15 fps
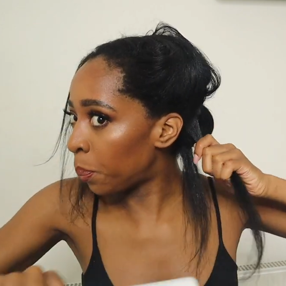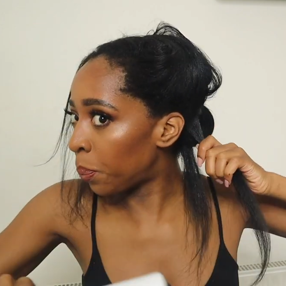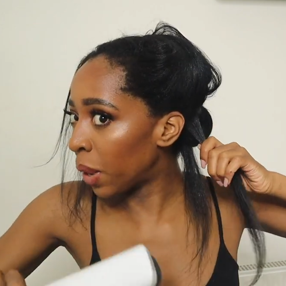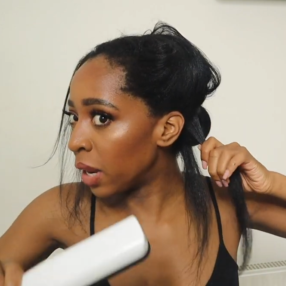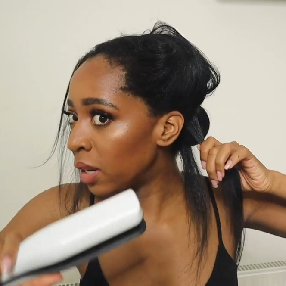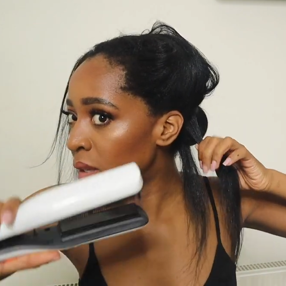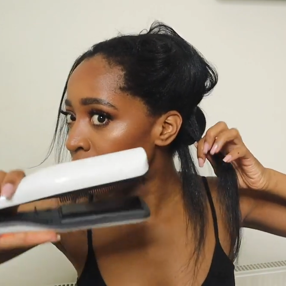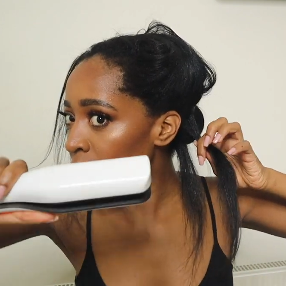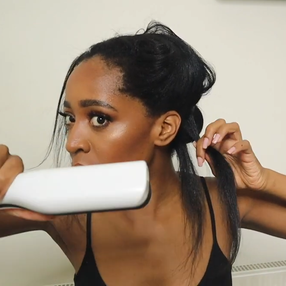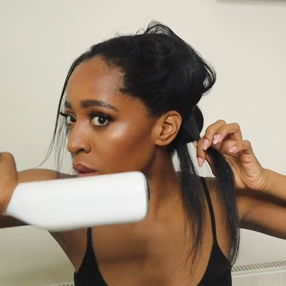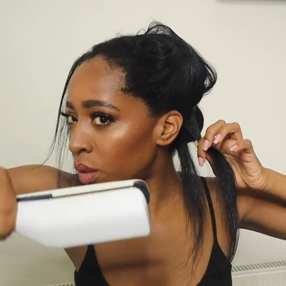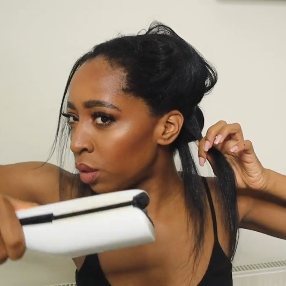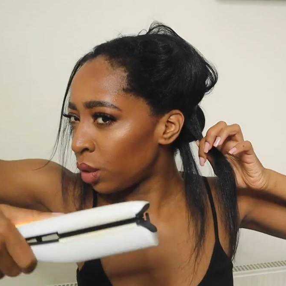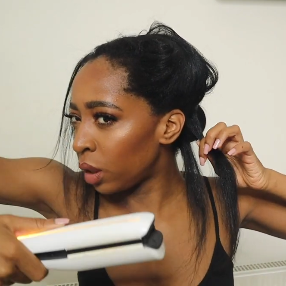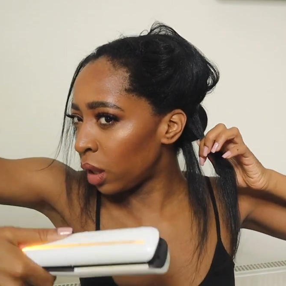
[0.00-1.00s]
bend
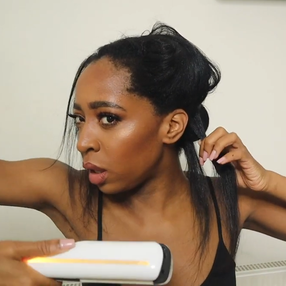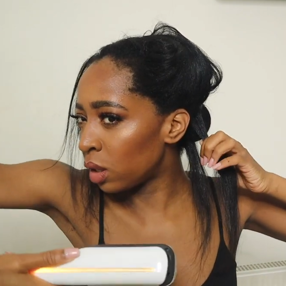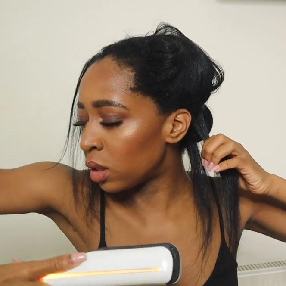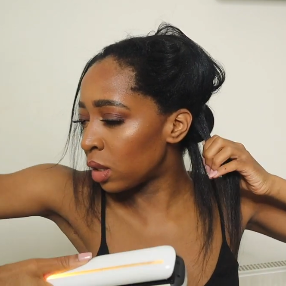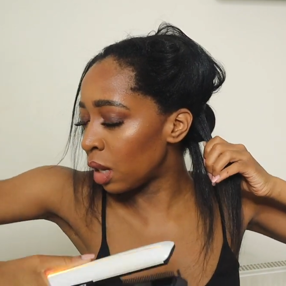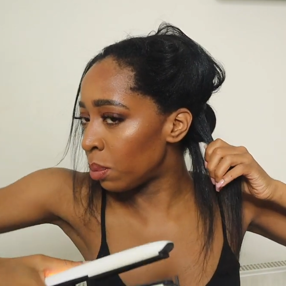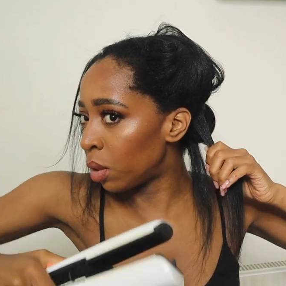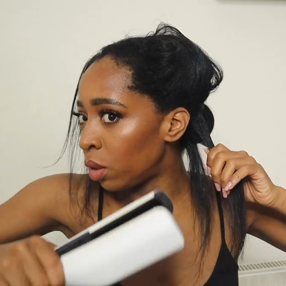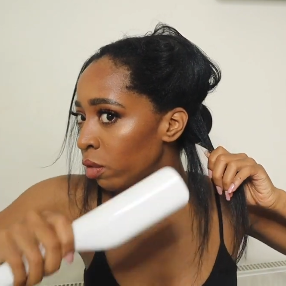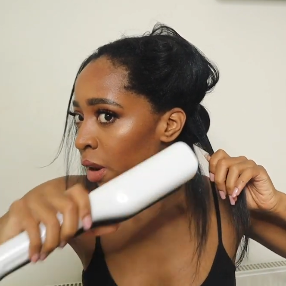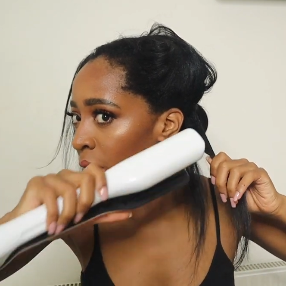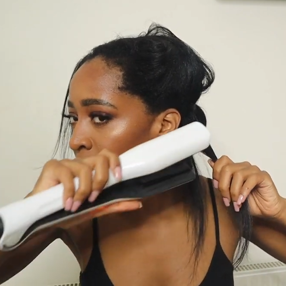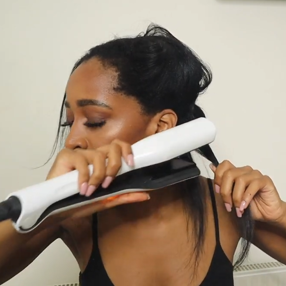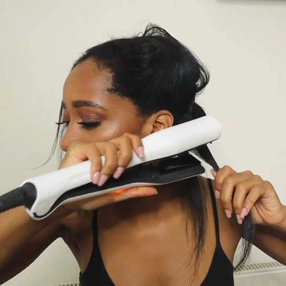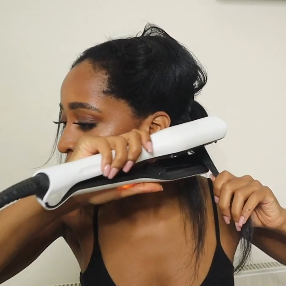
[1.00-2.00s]
the steam pod
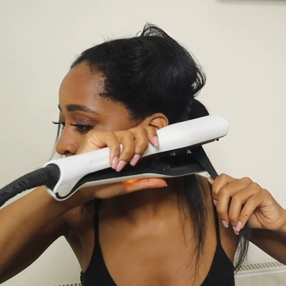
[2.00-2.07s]
round